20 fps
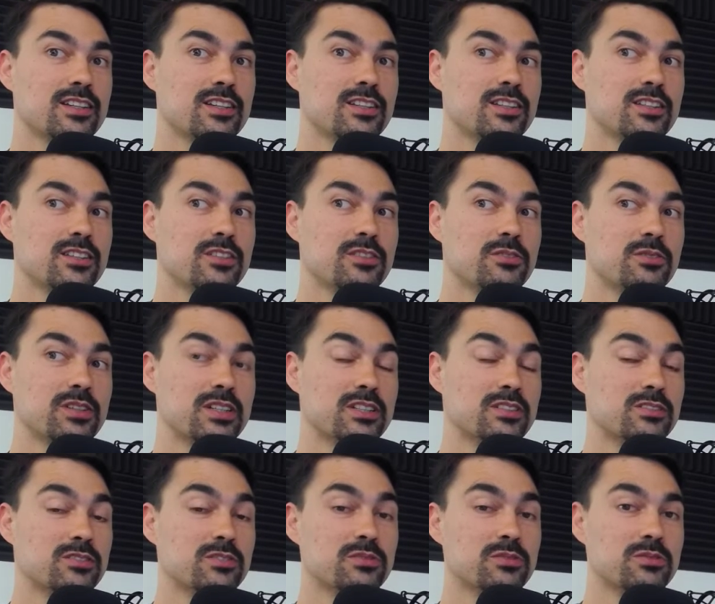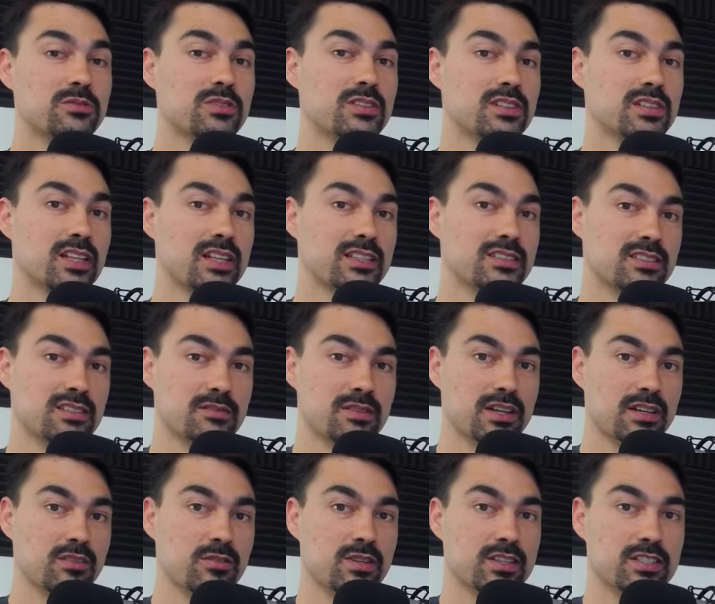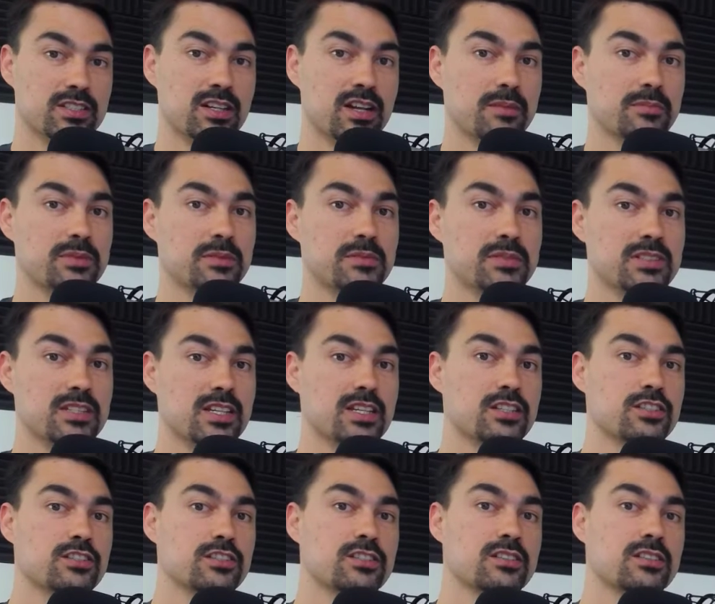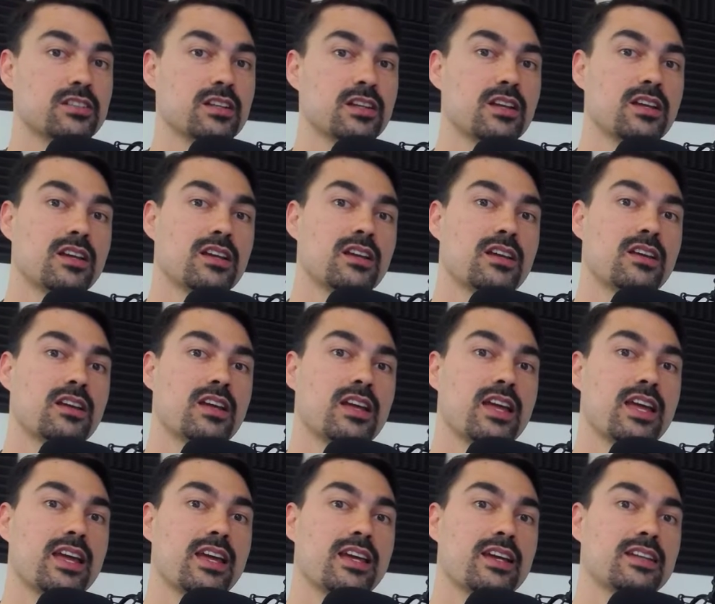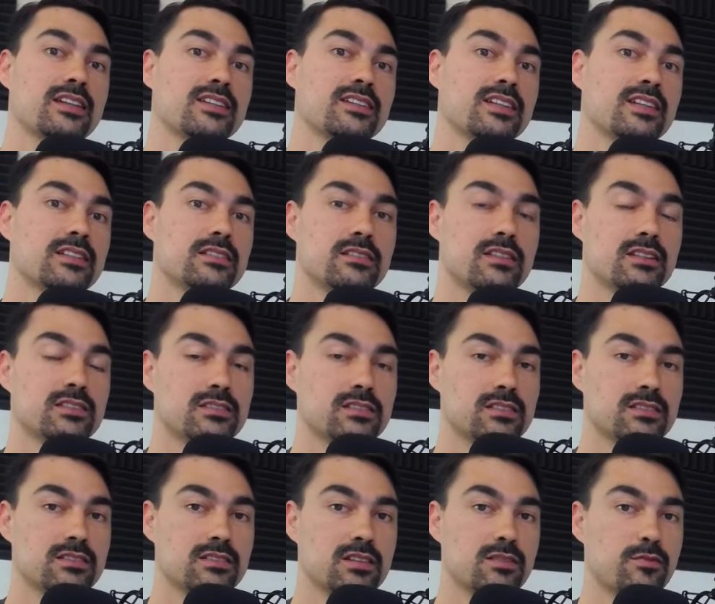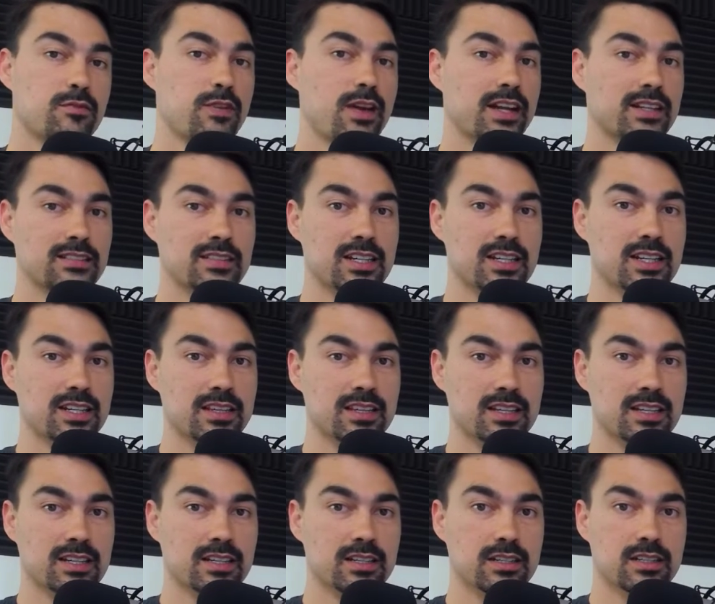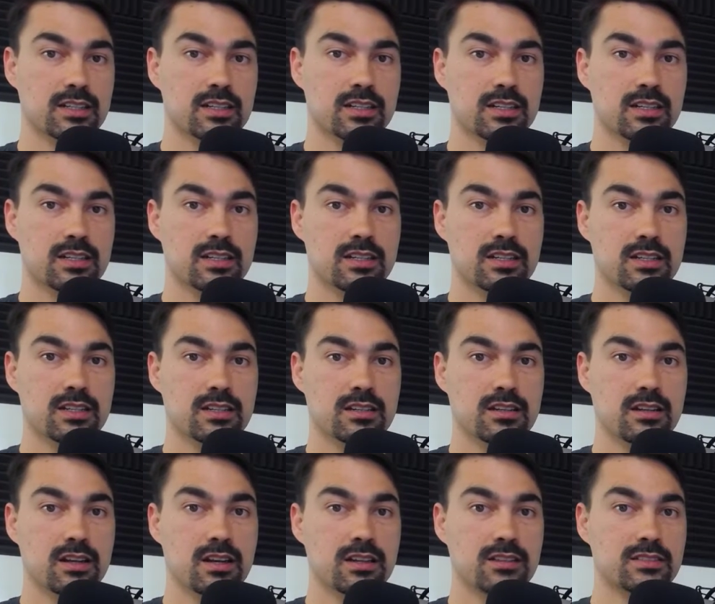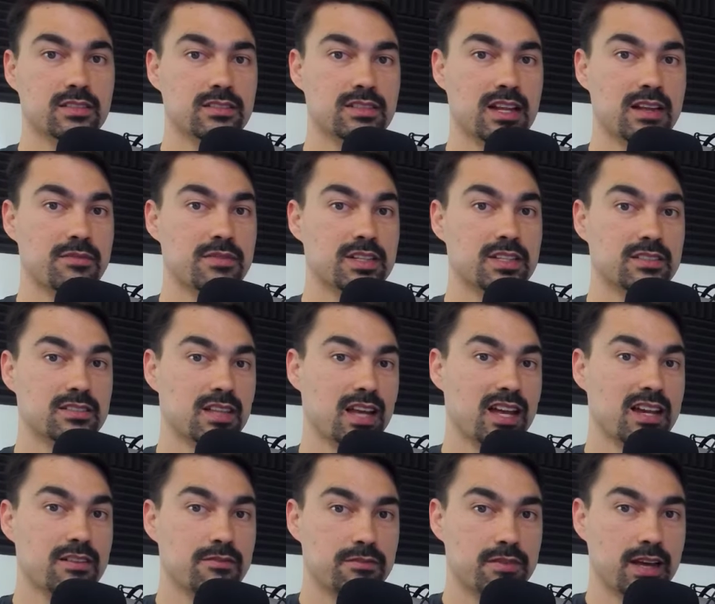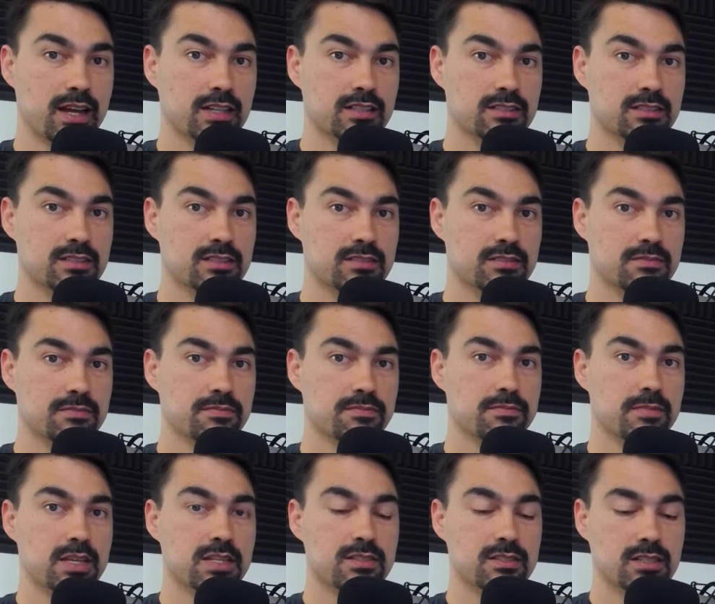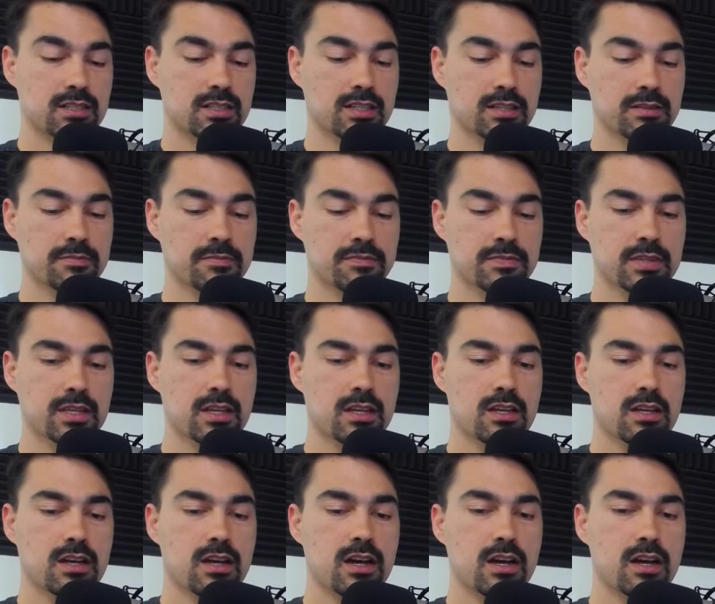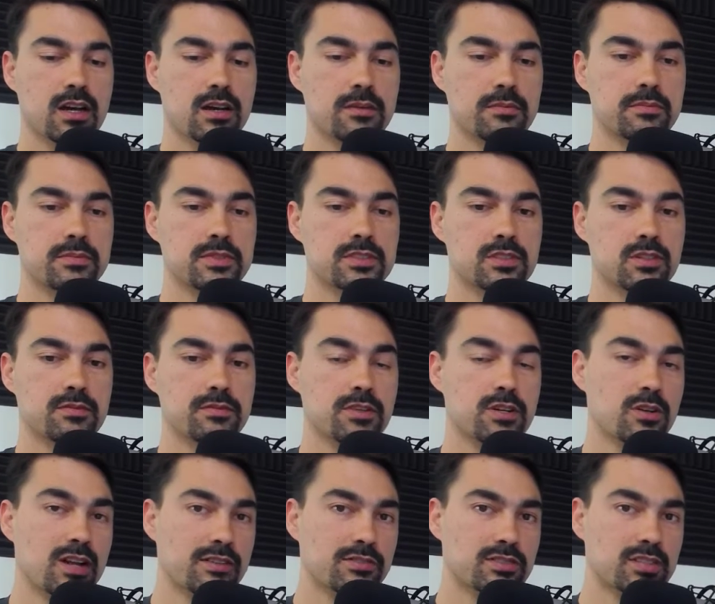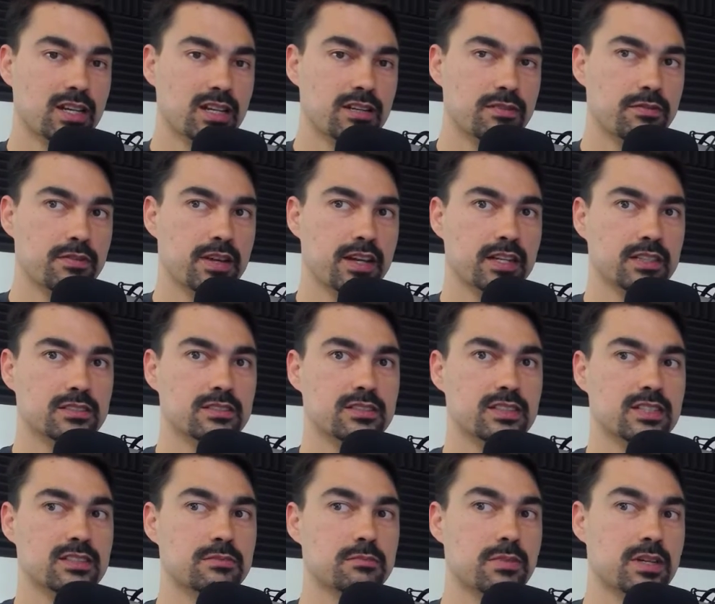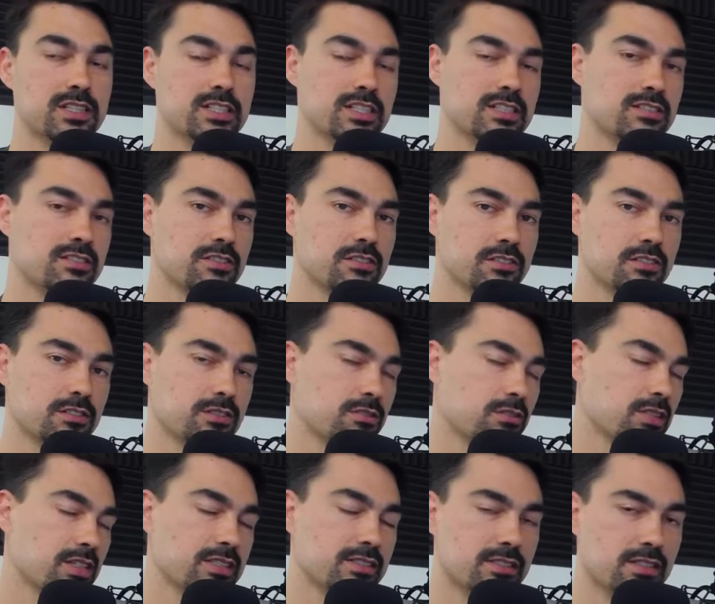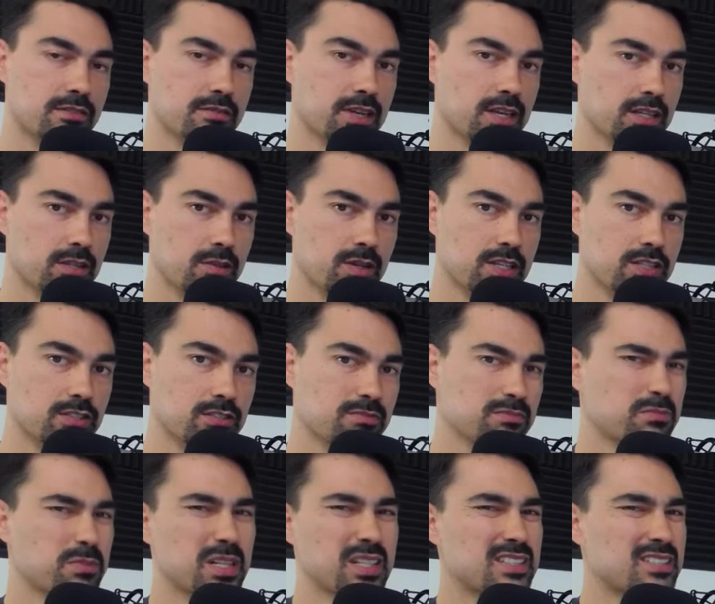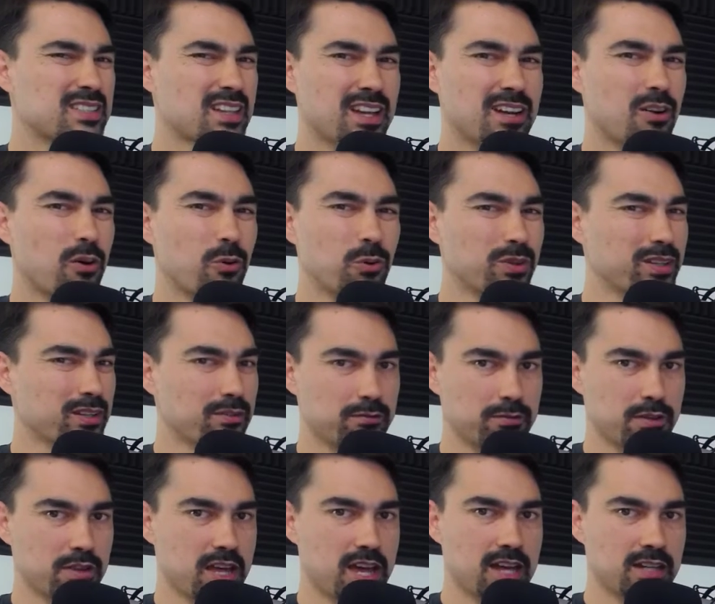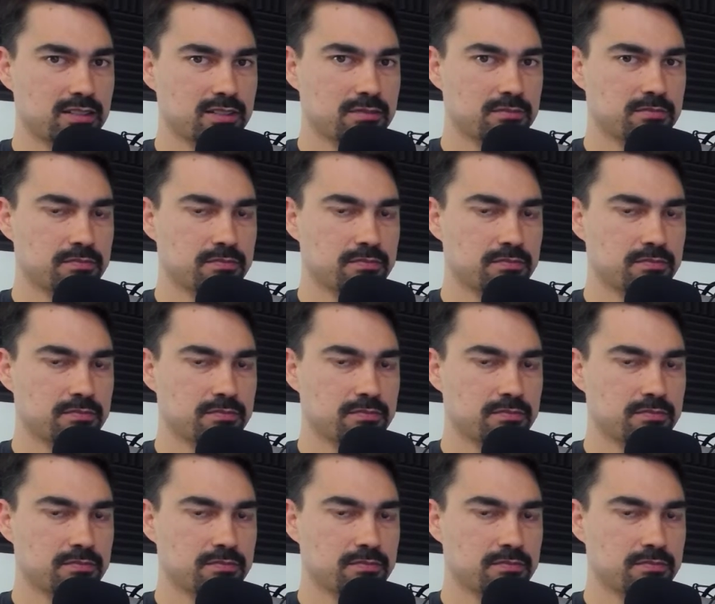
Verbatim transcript: you can do the lazy evaluation optimization and it doesn't affect anything. Uh, it doesn't have any side effects, basically. Um, so if you don't have side effects, it's much easier to do lazy evaluation. But it's not only for that